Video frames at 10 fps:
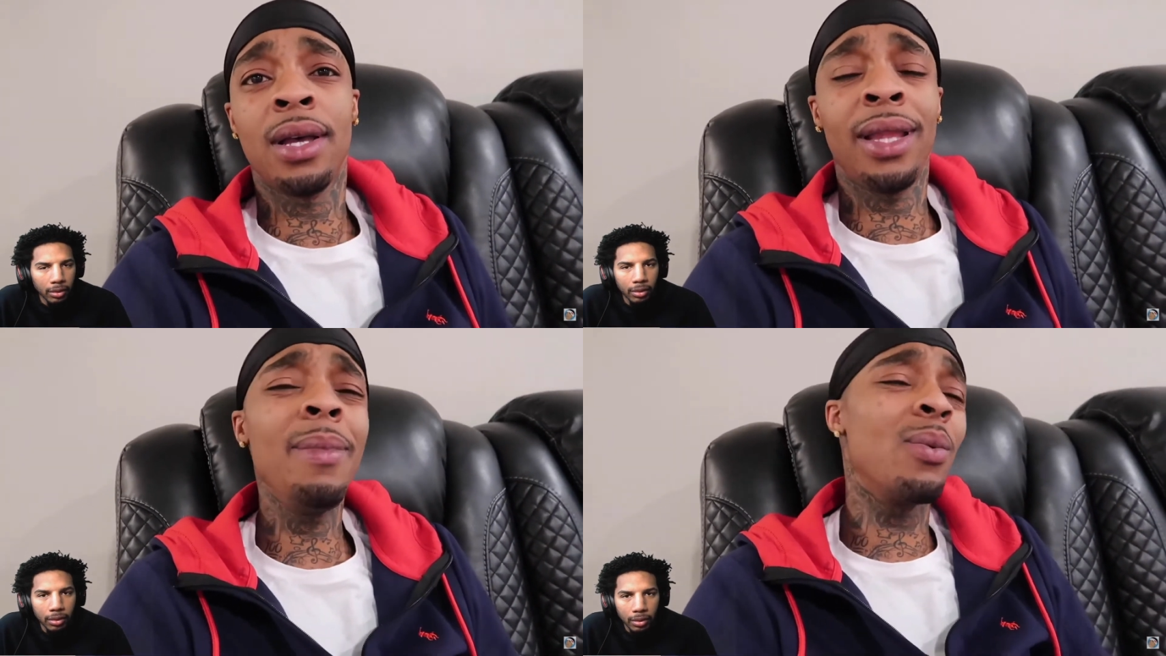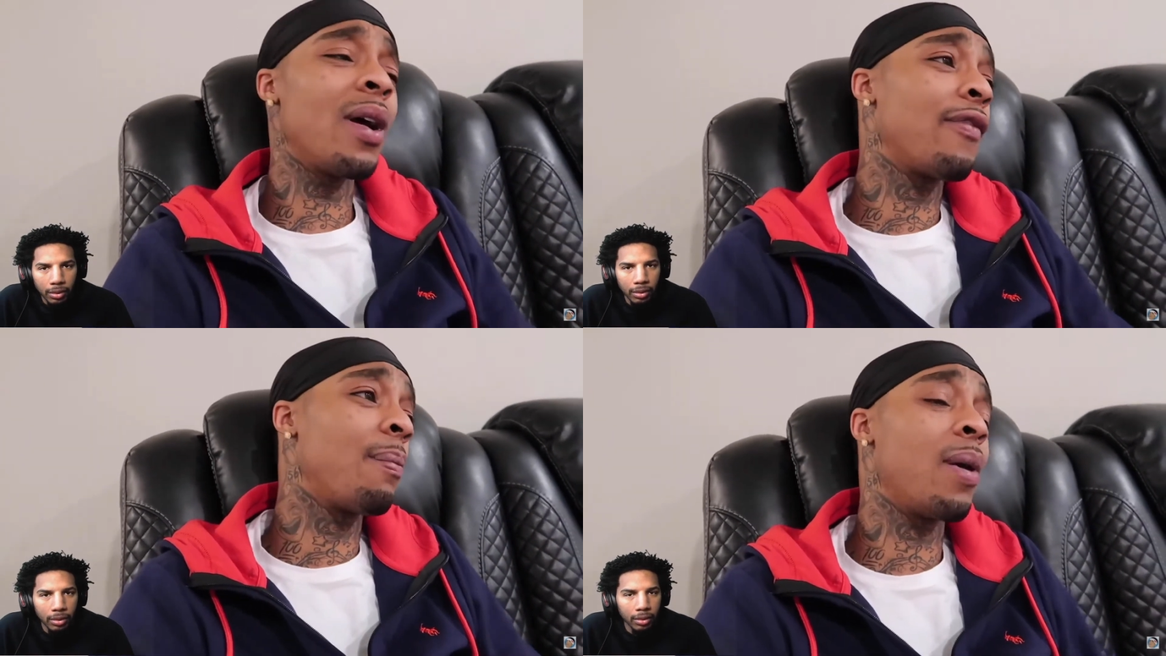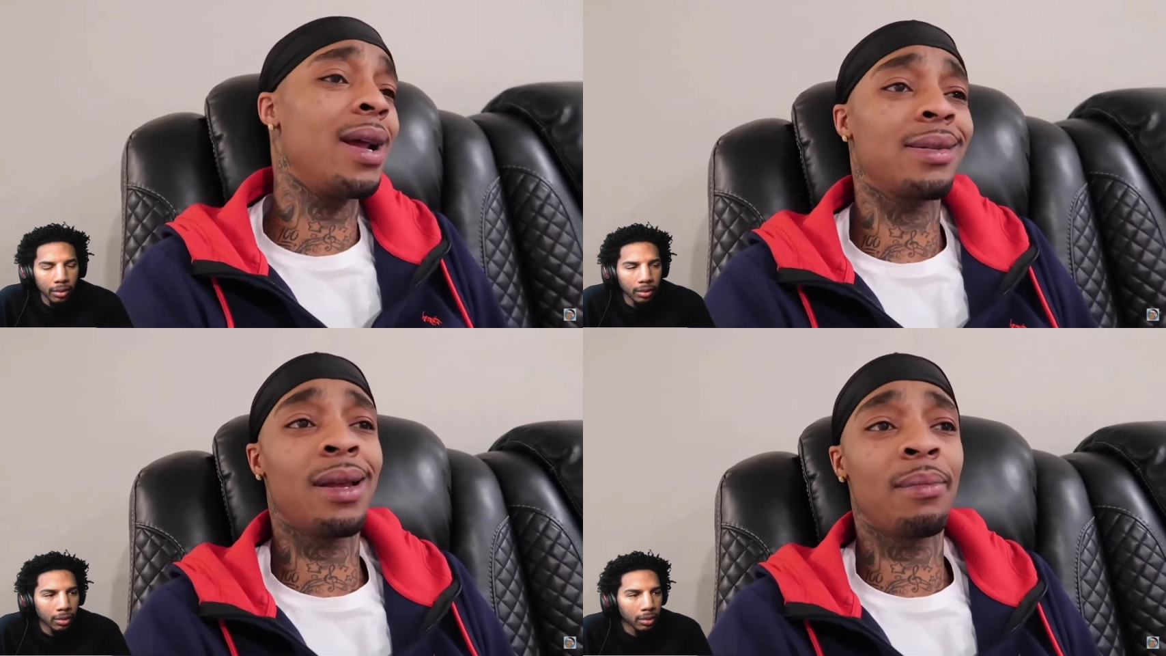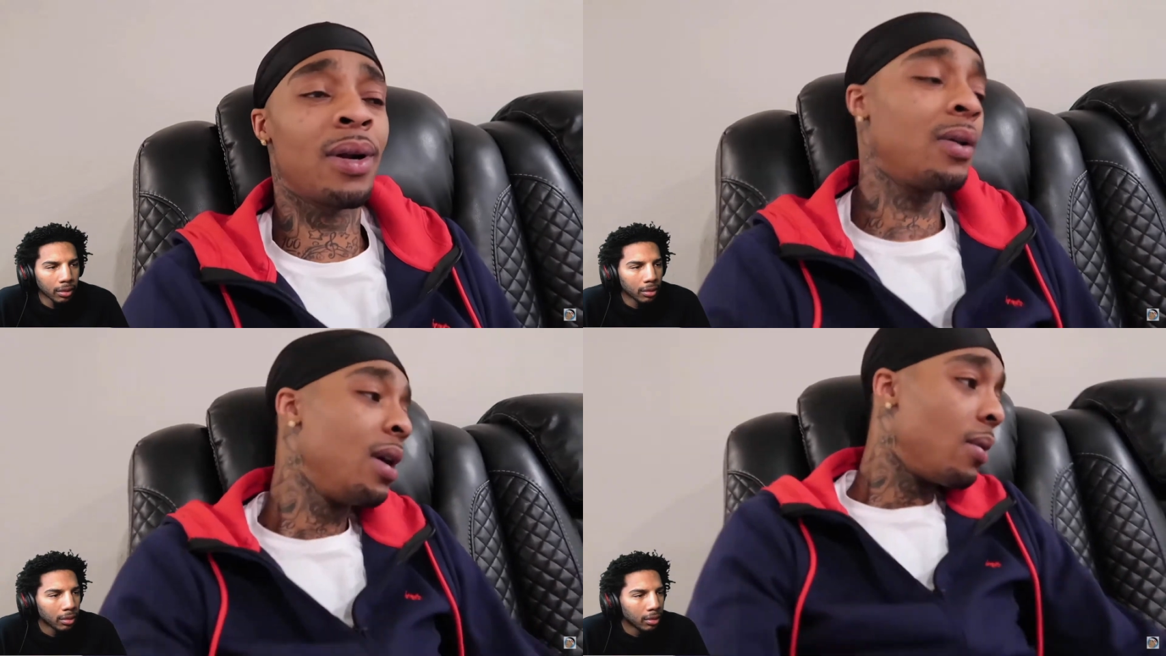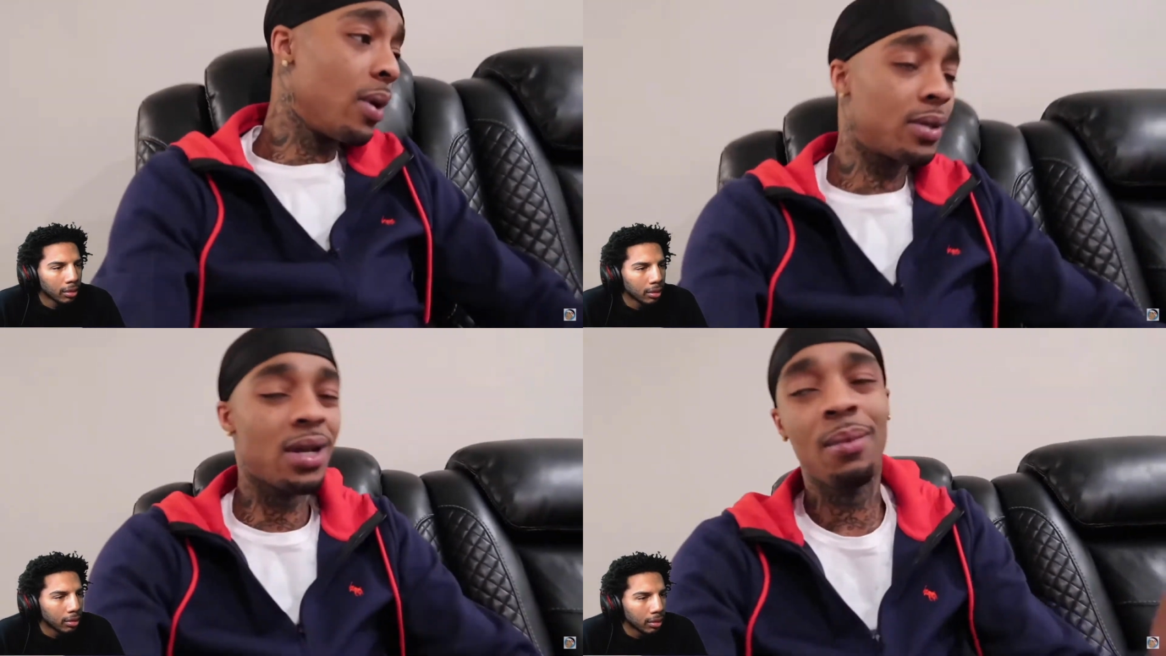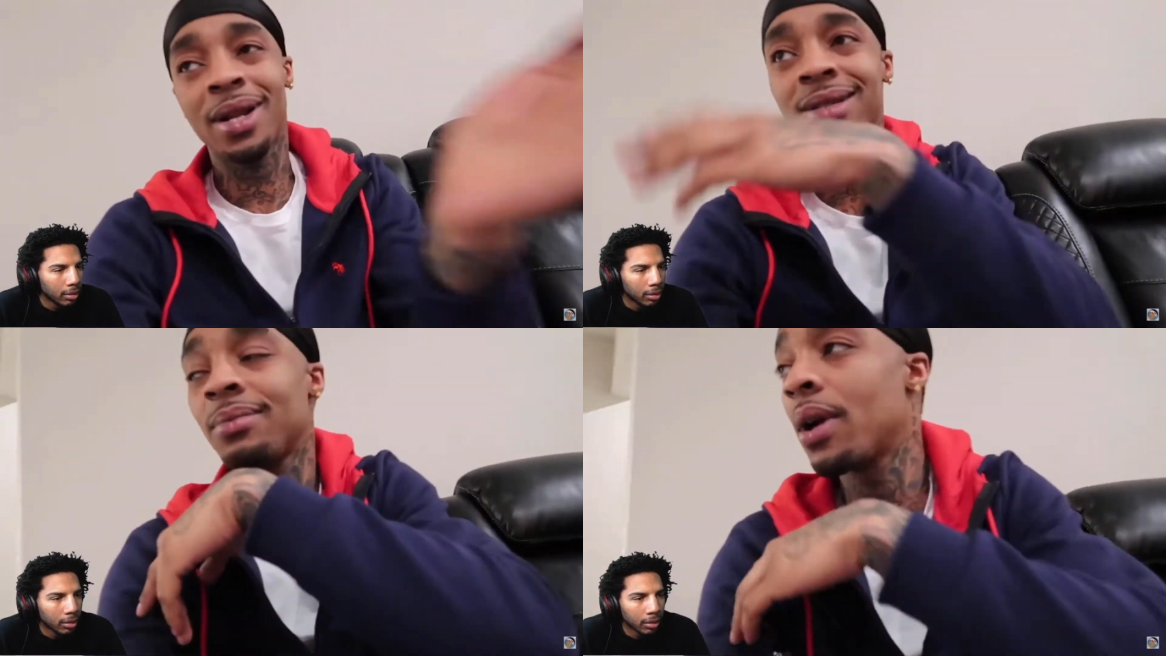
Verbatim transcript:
Speaker 1: Let me run for president, bro. Real talk, but that's